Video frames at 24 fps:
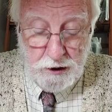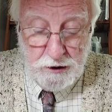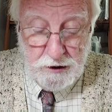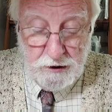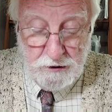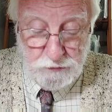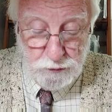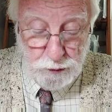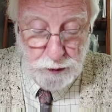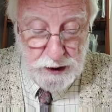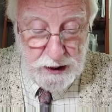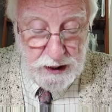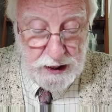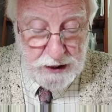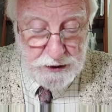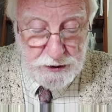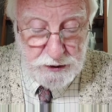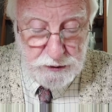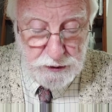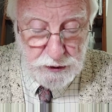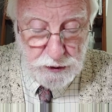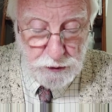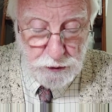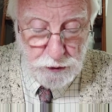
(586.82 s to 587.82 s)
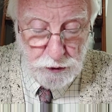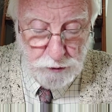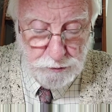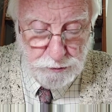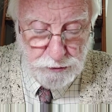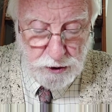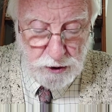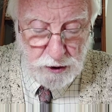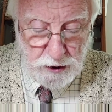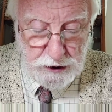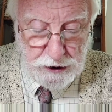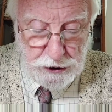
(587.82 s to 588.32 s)
if we had an
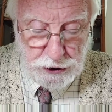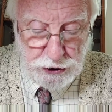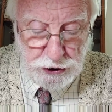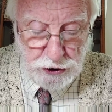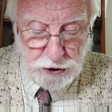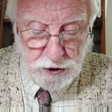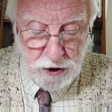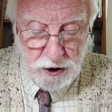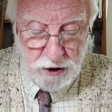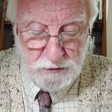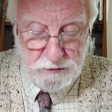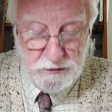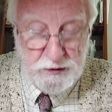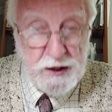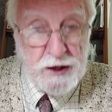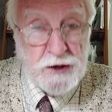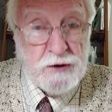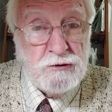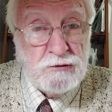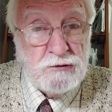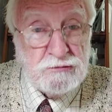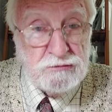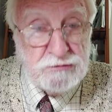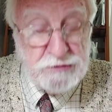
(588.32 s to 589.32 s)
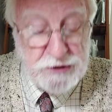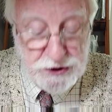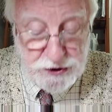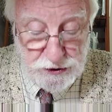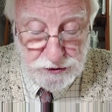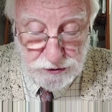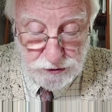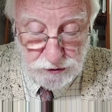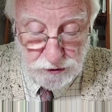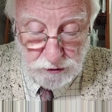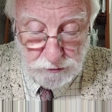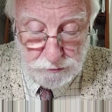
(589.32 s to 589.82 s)
accumulation of a
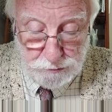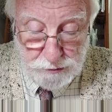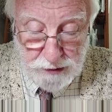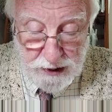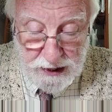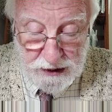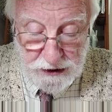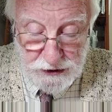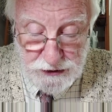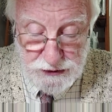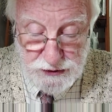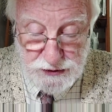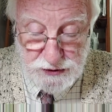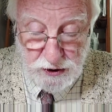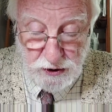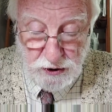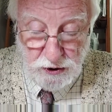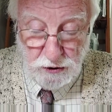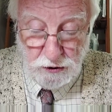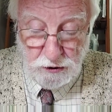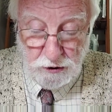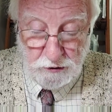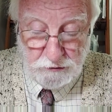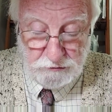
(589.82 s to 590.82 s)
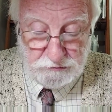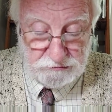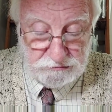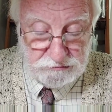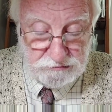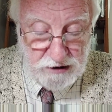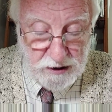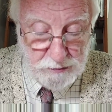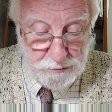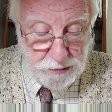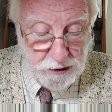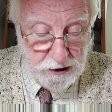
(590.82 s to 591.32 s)
critical mass of
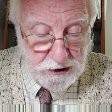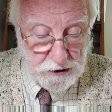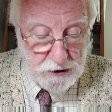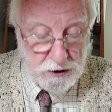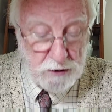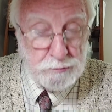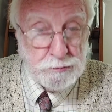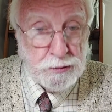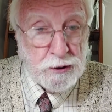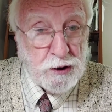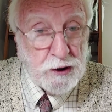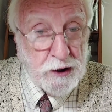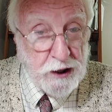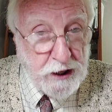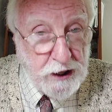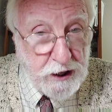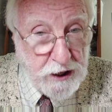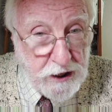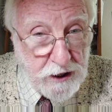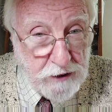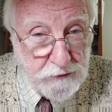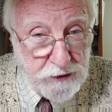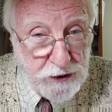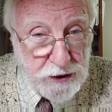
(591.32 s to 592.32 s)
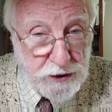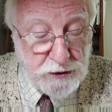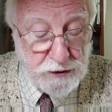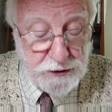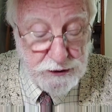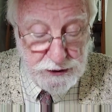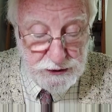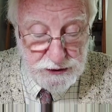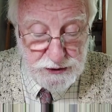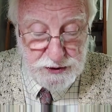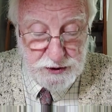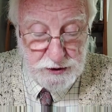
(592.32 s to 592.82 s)
replicable
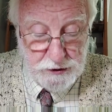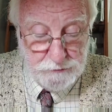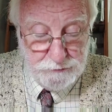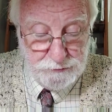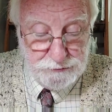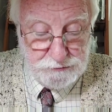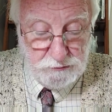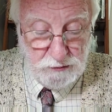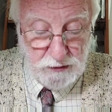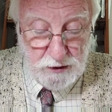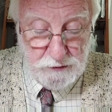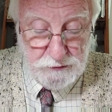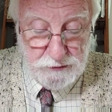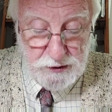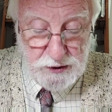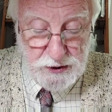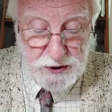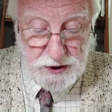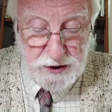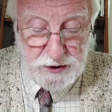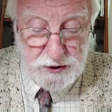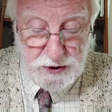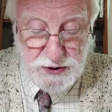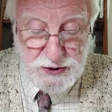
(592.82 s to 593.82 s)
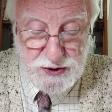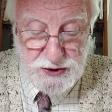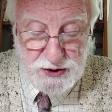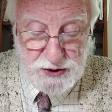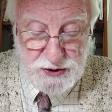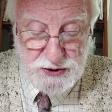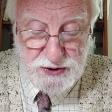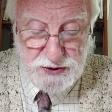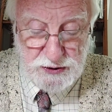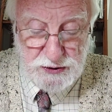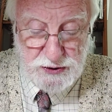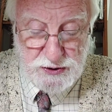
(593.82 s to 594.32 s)
evidence for the
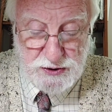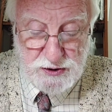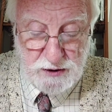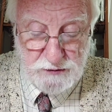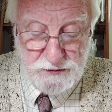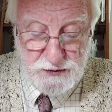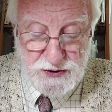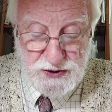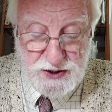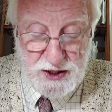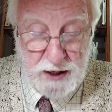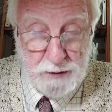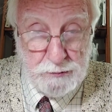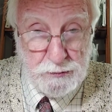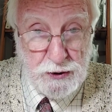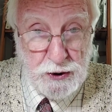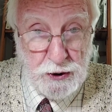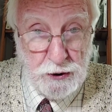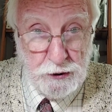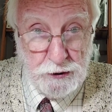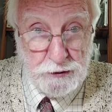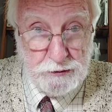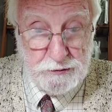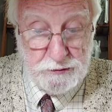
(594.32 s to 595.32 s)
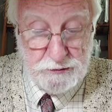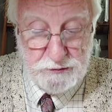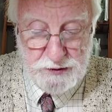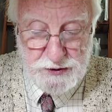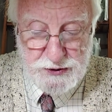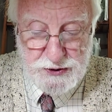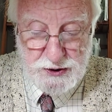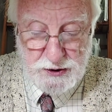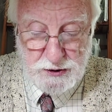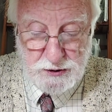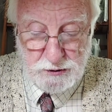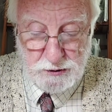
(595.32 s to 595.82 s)
existence of some
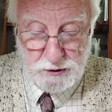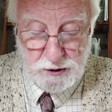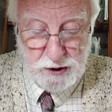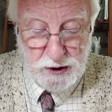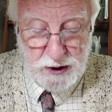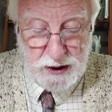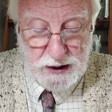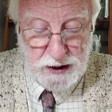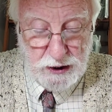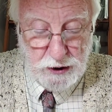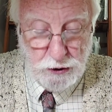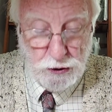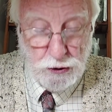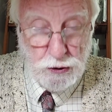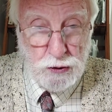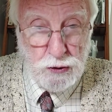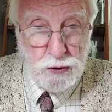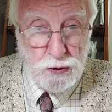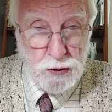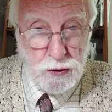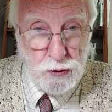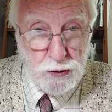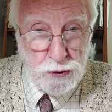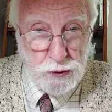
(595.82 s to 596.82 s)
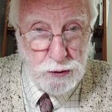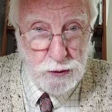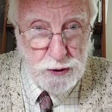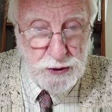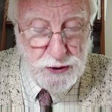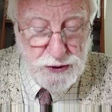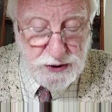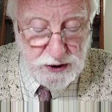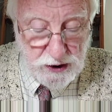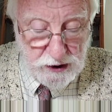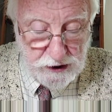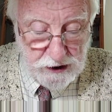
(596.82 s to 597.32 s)
non-physical,
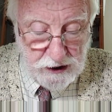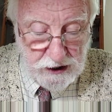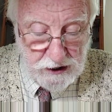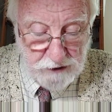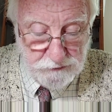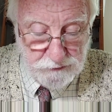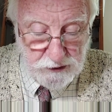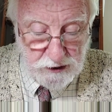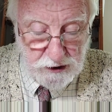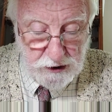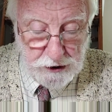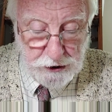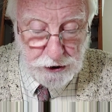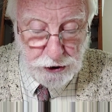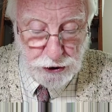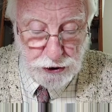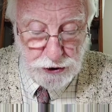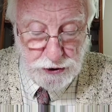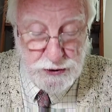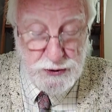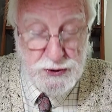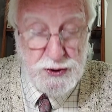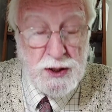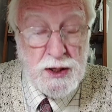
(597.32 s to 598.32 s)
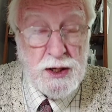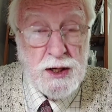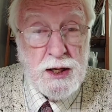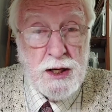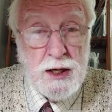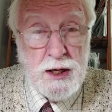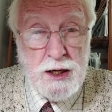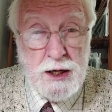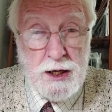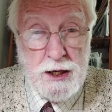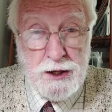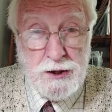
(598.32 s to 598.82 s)
causally efficacious,
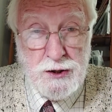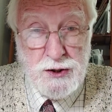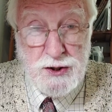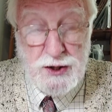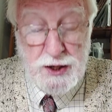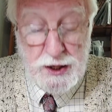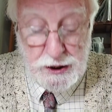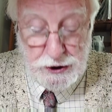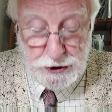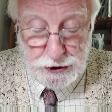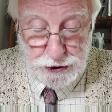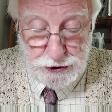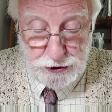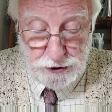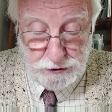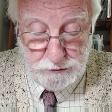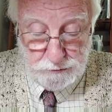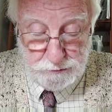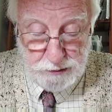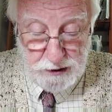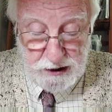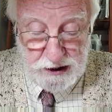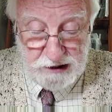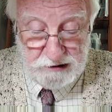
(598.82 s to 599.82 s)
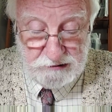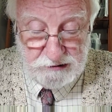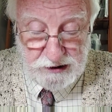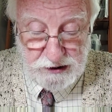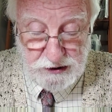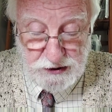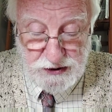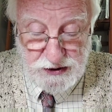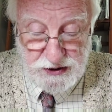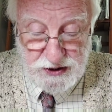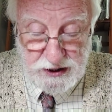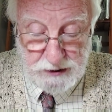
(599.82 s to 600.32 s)

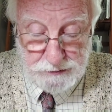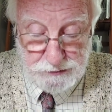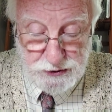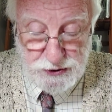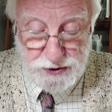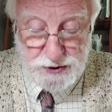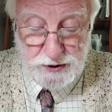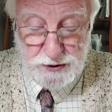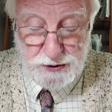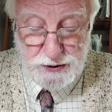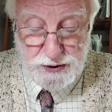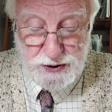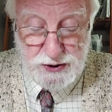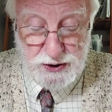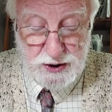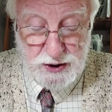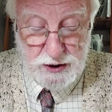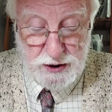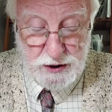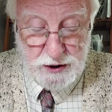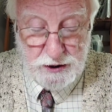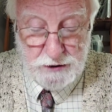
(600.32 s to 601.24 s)
intention-bearing substance,